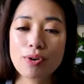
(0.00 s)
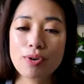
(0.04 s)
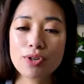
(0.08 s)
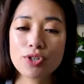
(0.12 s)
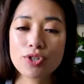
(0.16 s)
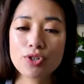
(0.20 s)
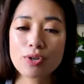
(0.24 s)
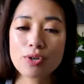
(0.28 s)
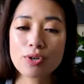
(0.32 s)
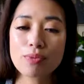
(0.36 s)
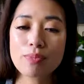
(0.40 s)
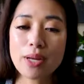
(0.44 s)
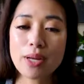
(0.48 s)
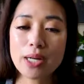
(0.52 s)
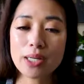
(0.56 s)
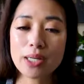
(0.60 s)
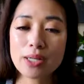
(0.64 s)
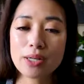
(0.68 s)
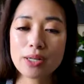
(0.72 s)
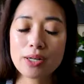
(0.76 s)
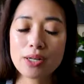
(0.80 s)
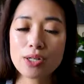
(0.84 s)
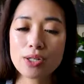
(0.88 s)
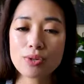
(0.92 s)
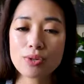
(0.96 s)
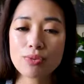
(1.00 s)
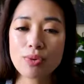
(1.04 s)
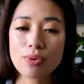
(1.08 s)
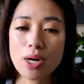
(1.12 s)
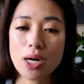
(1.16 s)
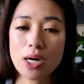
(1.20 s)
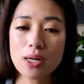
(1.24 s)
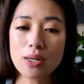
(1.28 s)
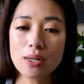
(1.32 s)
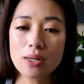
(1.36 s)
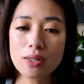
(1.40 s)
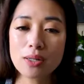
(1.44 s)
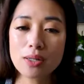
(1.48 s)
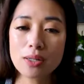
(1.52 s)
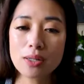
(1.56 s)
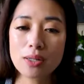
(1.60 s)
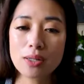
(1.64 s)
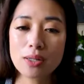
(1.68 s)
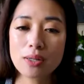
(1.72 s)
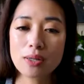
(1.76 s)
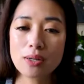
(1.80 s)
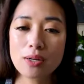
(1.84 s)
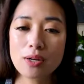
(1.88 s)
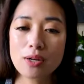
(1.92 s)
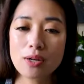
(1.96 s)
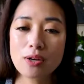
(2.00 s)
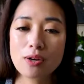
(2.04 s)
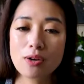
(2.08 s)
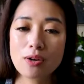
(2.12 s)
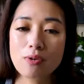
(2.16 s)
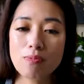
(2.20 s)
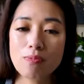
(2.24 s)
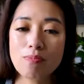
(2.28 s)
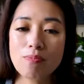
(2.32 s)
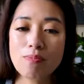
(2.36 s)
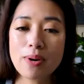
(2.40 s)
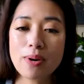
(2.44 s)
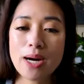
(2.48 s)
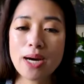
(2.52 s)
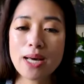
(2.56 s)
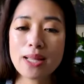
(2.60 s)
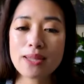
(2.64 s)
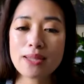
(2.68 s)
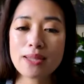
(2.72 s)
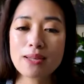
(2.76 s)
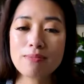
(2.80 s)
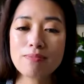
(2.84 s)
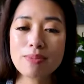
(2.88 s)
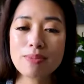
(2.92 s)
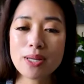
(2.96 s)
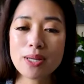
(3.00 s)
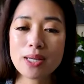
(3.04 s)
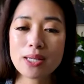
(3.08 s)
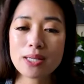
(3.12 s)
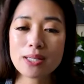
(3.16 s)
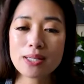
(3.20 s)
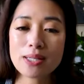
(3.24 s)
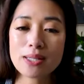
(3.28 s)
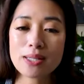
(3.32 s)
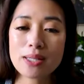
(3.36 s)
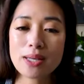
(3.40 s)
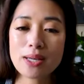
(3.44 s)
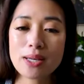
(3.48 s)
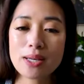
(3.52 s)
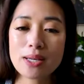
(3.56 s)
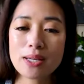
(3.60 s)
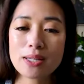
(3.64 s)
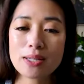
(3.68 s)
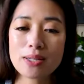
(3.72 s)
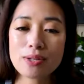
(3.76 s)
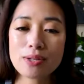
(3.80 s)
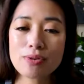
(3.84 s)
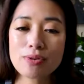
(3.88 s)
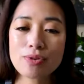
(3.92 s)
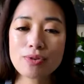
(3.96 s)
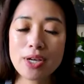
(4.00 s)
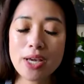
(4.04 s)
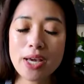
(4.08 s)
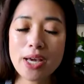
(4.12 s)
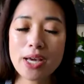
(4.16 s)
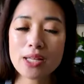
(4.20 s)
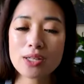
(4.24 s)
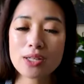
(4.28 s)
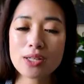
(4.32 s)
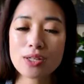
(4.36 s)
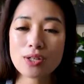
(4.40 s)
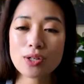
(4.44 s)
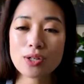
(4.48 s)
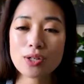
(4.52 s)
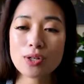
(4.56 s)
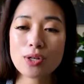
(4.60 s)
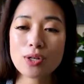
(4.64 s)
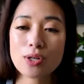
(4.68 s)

original Medicare as well. But the biggest thing is you can't